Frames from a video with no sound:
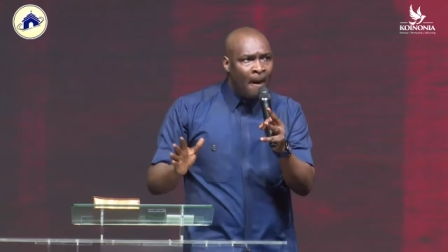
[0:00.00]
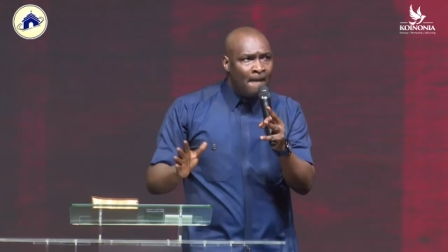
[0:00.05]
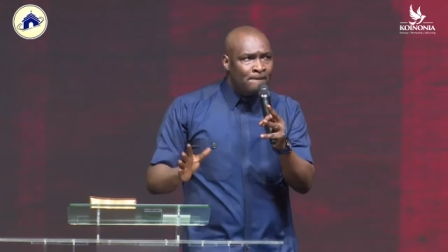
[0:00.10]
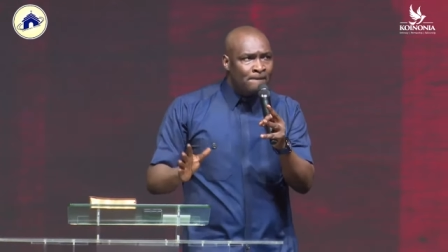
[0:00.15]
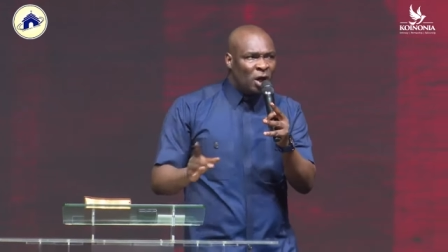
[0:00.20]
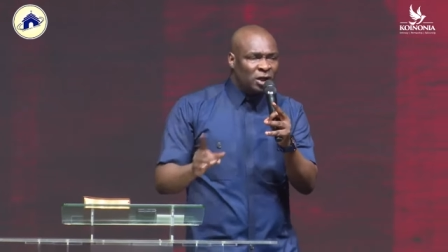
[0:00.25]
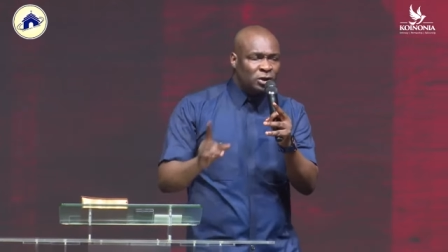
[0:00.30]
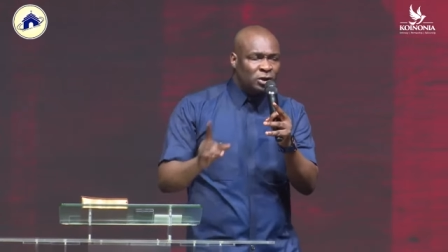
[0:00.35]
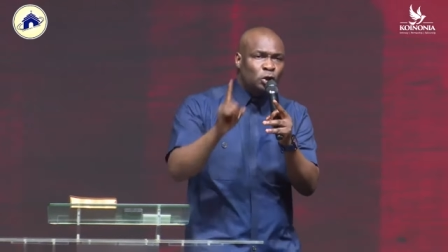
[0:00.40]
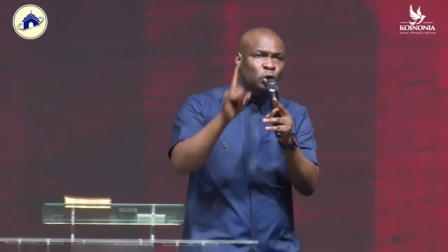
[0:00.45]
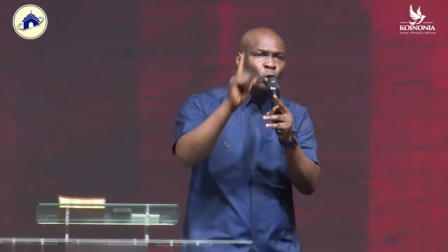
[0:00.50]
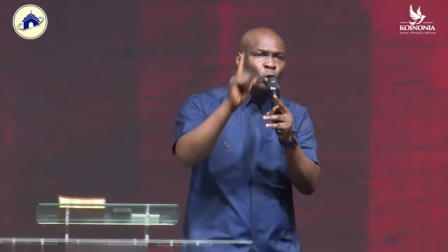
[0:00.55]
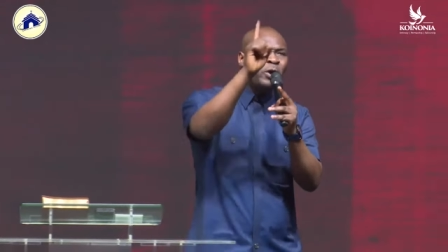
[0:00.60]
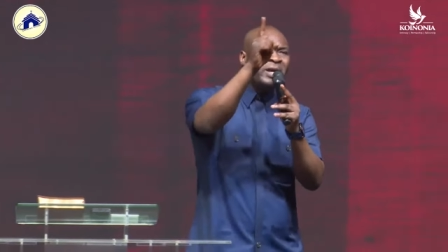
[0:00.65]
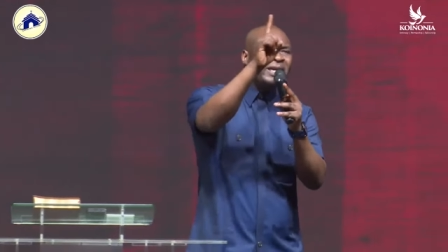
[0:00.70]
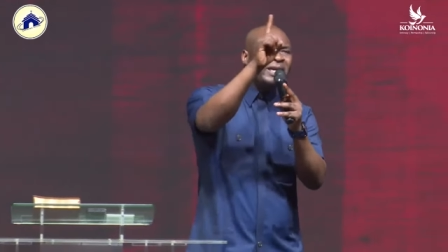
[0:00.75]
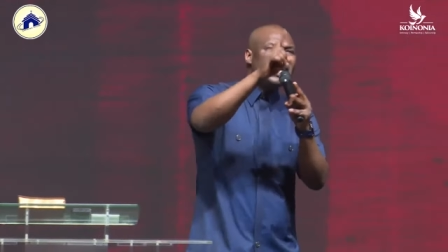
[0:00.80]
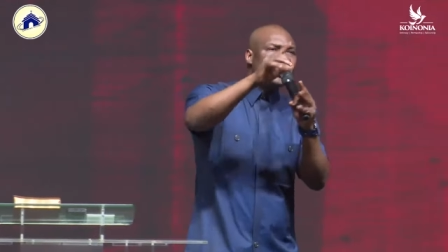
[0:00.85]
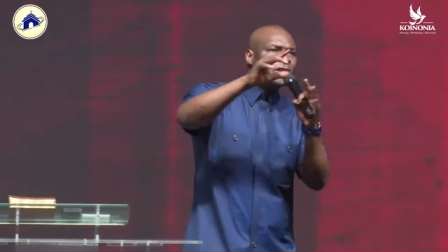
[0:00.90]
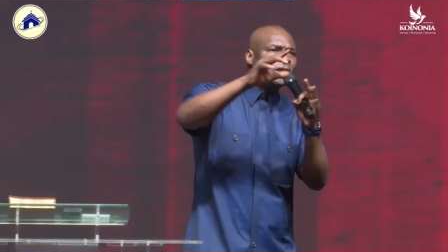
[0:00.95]
but through
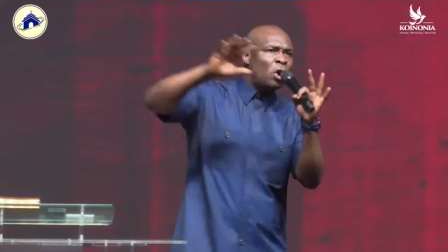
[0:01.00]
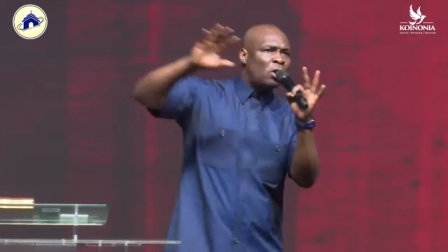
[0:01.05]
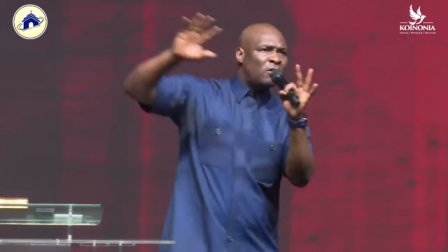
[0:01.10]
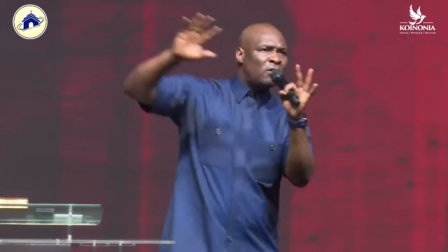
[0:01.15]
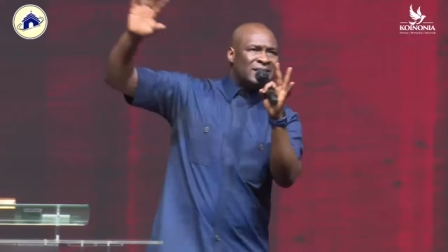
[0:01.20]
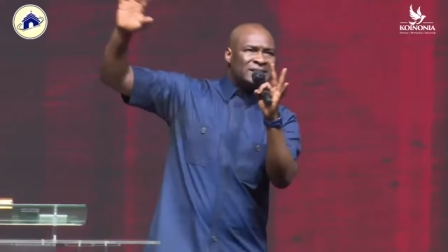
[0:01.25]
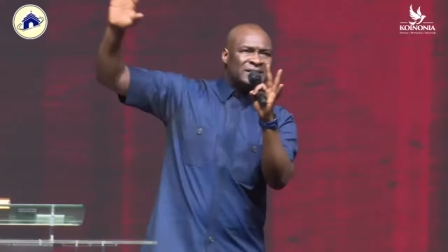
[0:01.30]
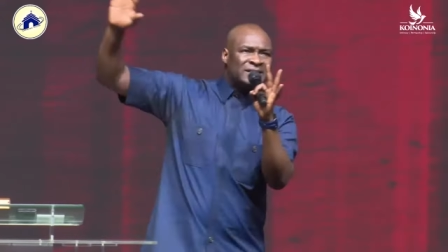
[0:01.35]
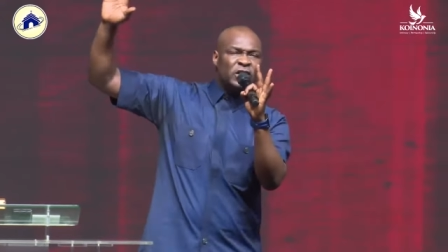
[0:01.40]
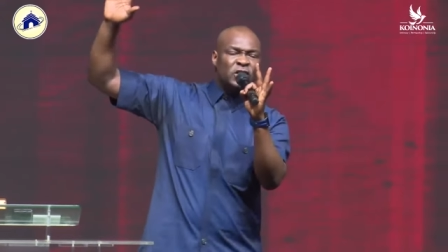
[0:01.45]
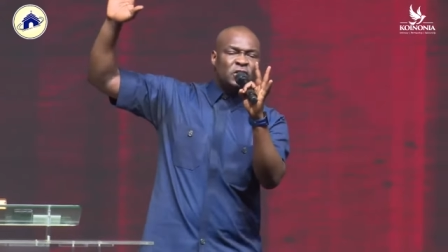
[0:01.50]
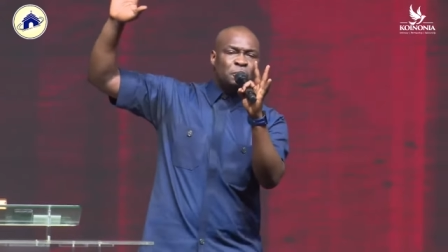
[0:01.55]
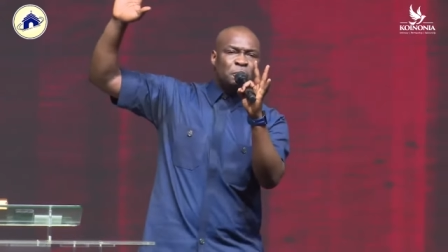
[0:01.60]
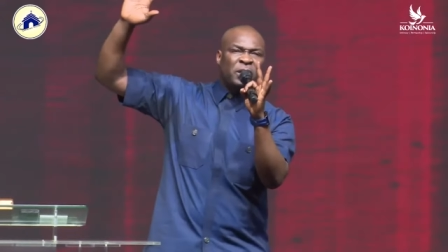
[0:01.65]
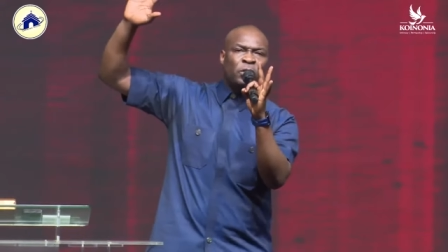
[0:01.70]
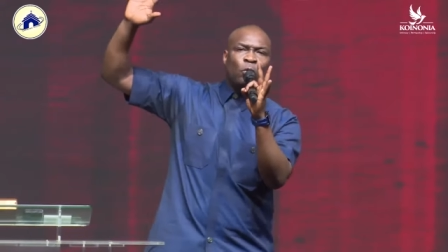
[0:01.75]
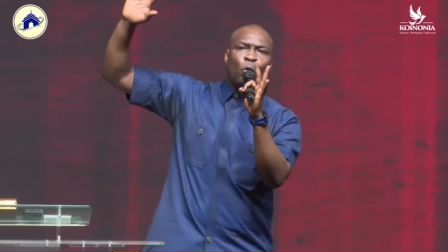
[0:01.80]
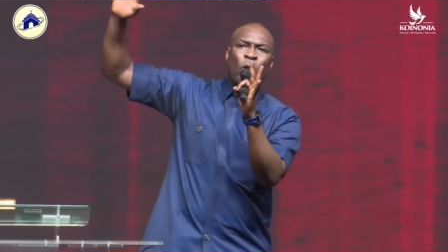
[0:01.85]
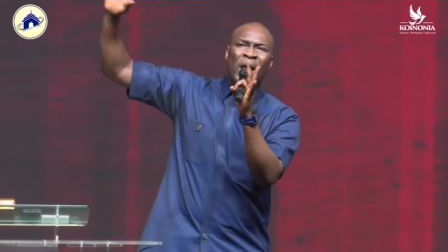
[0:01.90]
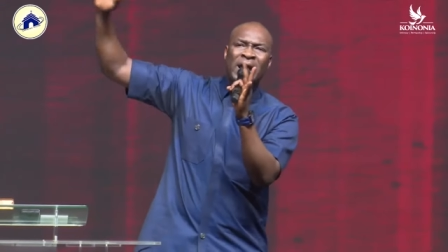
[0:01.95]
ignorance, it's
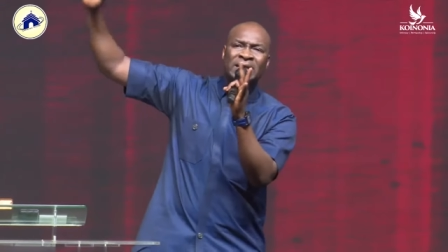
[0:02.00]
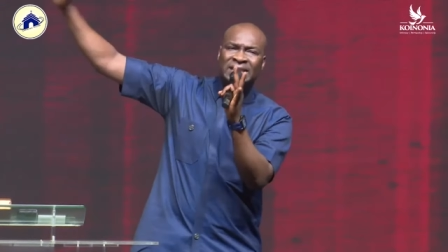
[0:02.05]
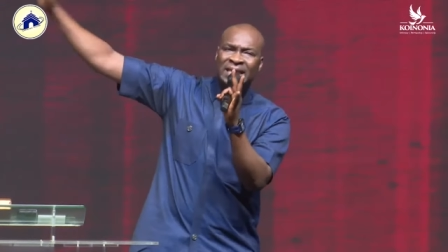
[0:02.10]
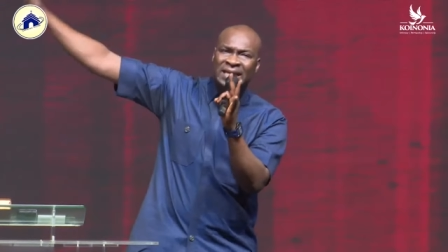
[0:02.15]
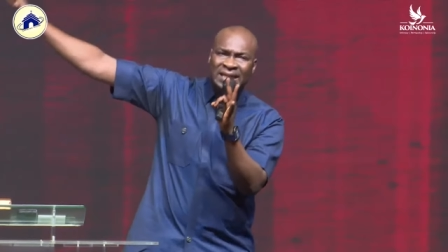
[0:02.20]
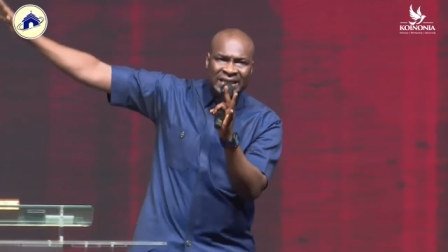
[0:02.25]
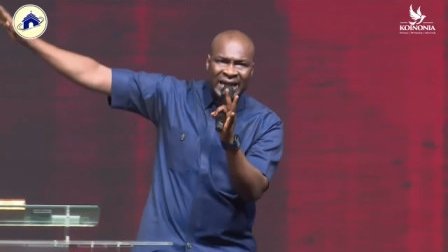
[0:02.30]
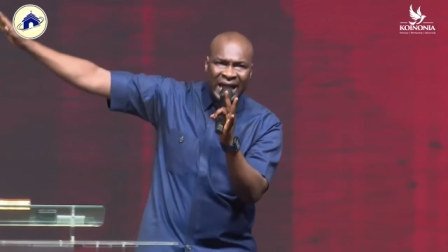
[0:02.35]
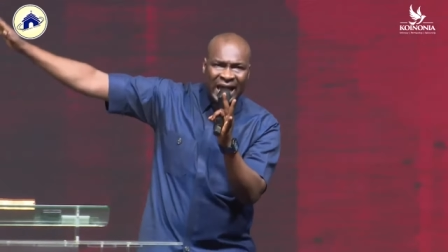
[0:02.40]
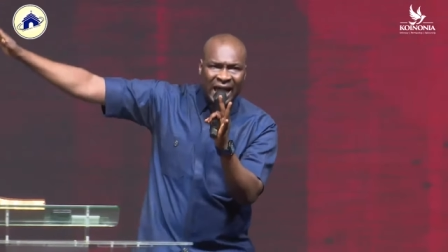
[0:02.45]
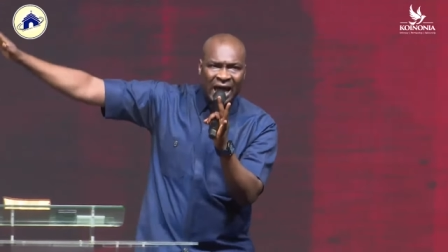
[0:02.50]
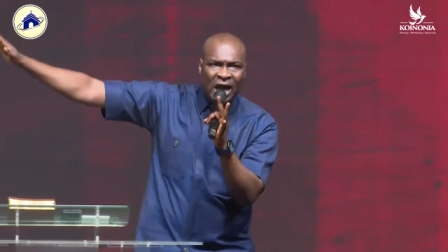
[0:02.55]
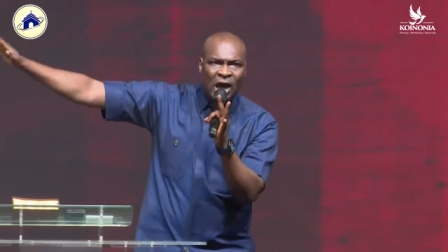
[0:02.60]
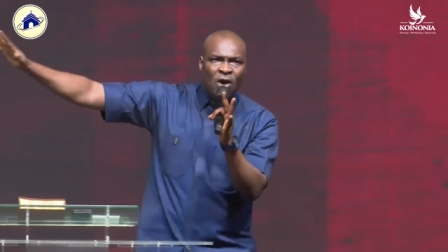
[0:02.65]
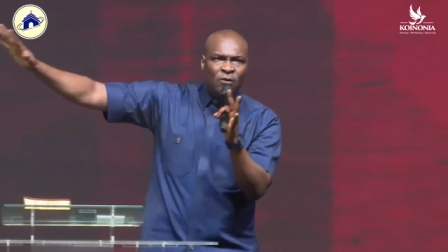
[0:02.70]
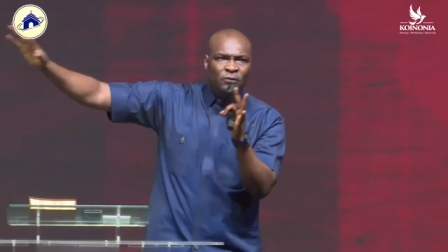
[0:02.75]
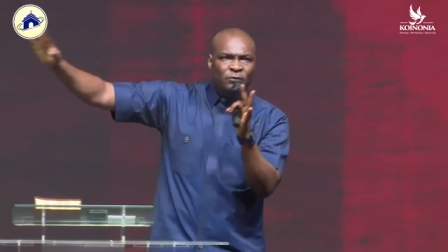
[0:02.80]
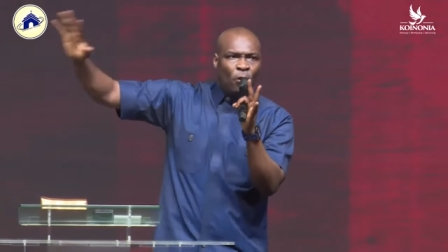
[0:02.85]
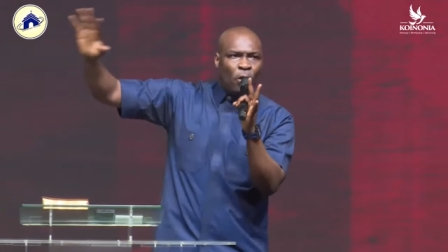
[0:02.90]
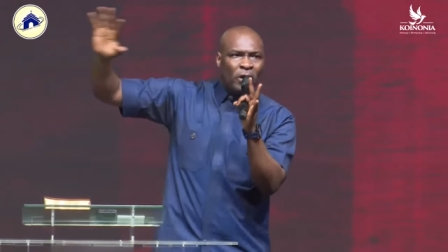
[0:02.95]
been waiting there
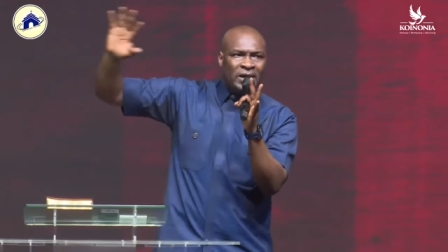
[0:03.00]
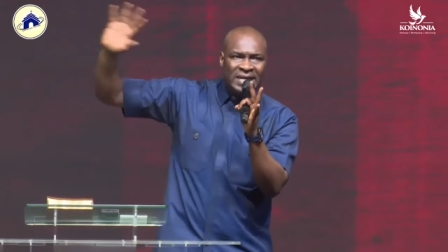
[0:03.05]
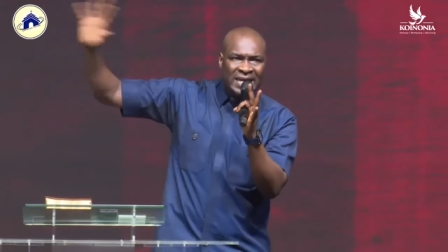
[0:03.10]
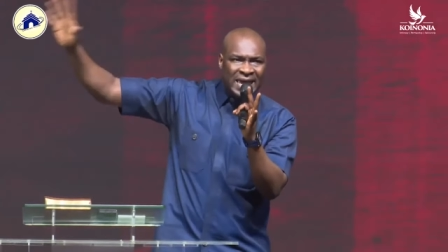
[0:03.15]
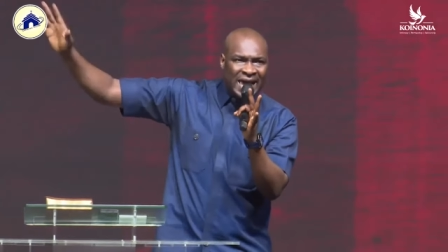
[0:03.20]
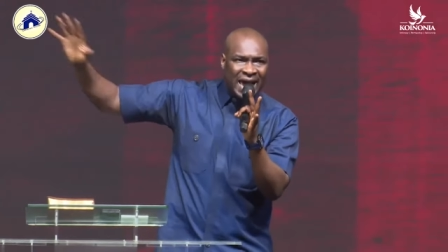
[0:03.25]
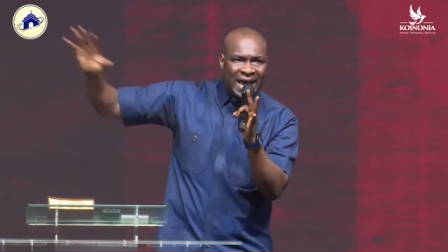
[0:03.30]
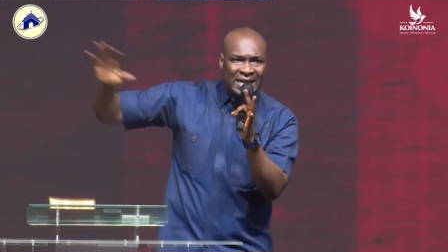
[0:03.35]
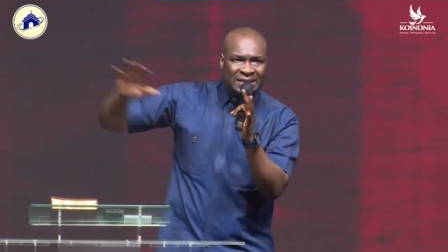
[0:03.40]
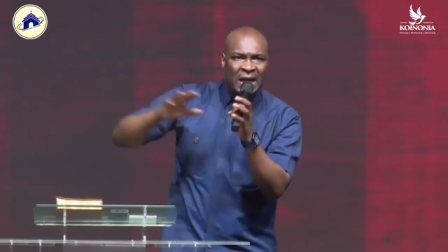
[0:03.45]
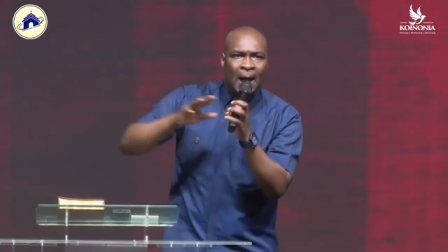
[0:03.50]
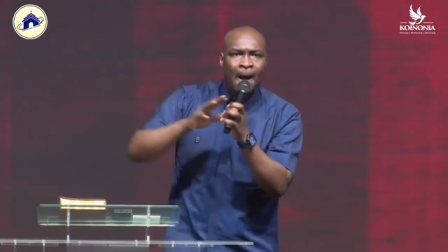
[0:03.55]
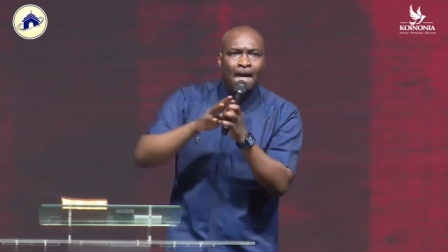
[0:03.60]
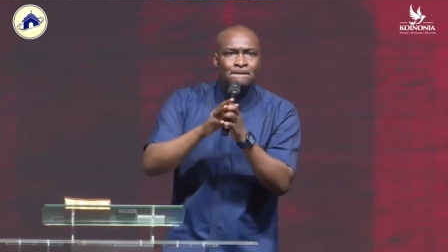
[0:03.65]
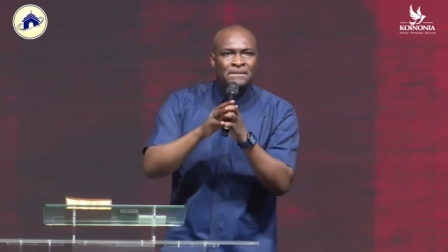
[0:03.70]
for years.